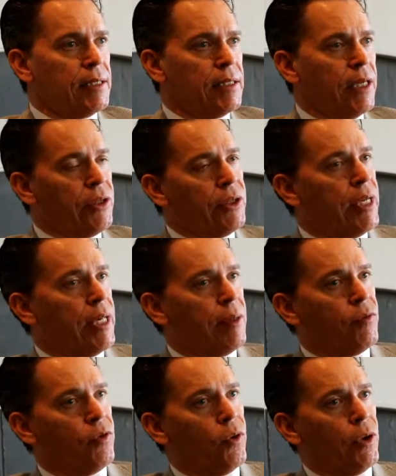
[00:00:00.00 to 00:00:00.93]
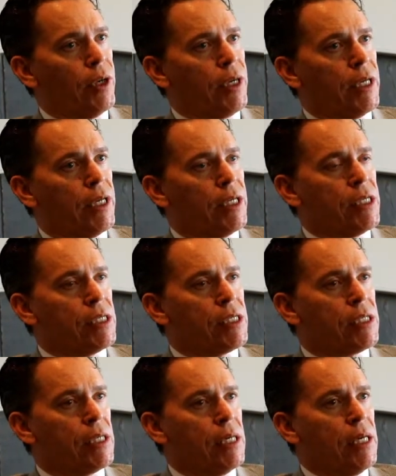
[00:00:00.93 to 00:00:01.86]
Another name for it
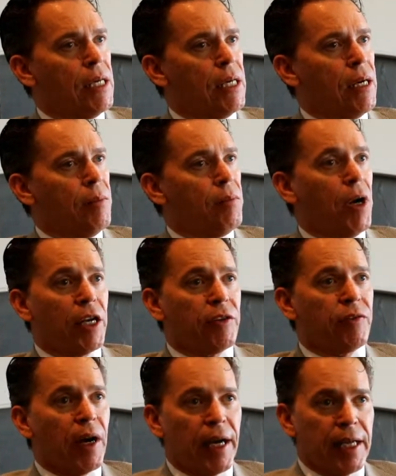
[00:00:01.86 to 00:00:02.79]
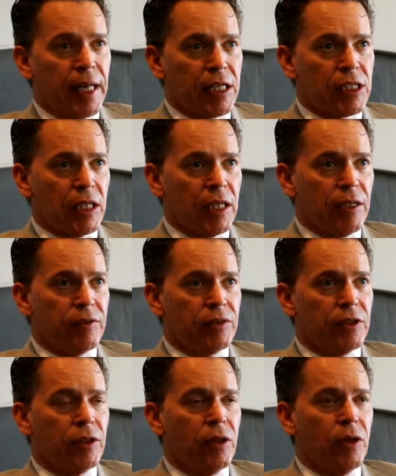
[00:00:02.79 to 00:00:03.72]
is a modified
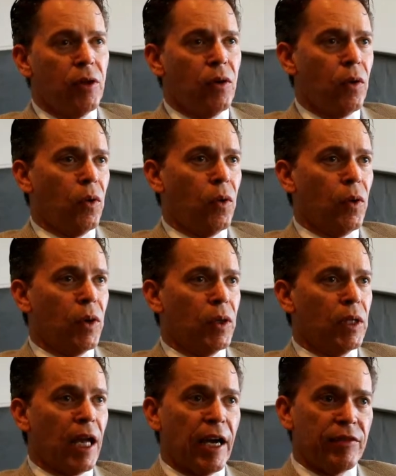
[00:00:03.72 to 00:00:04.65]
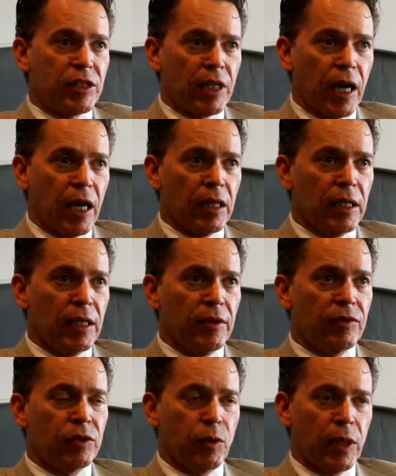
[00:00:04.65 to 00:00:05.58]
S-lift or lifestyle
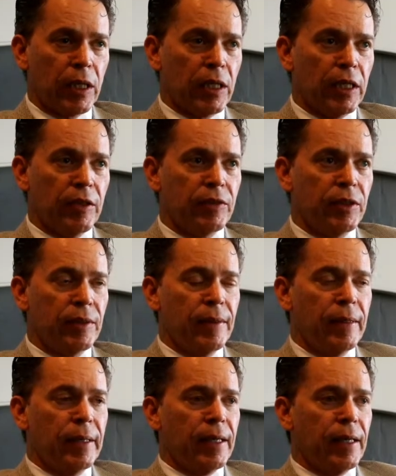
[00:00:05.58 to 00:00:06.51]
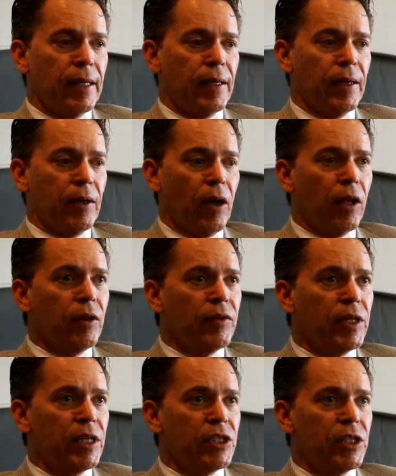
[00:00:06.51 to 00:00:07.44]
lift, quick lift. All of
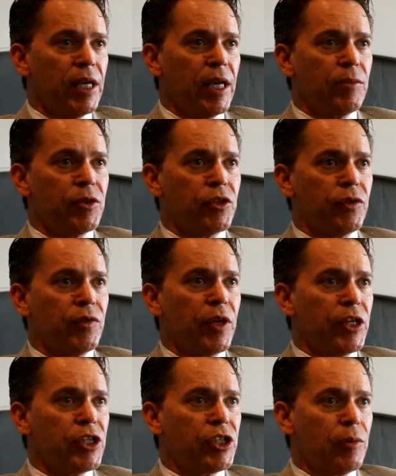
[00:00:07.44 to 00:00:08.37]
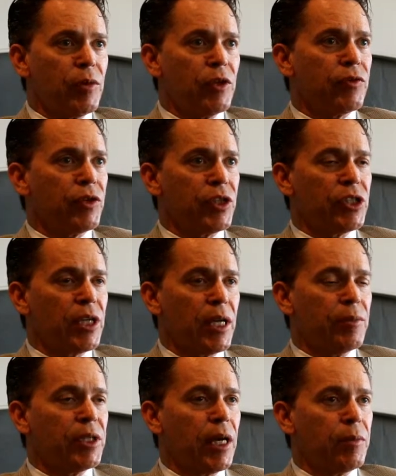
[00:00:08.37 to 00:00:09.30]
these names are very similar for the
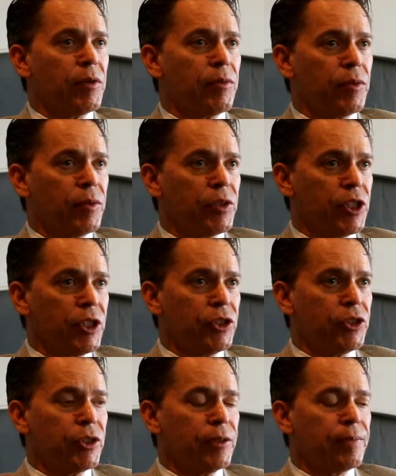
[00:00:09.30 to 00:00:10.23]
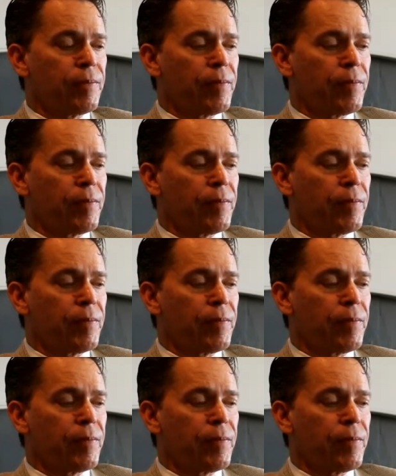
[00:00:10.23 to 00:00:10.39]
same type of procedure.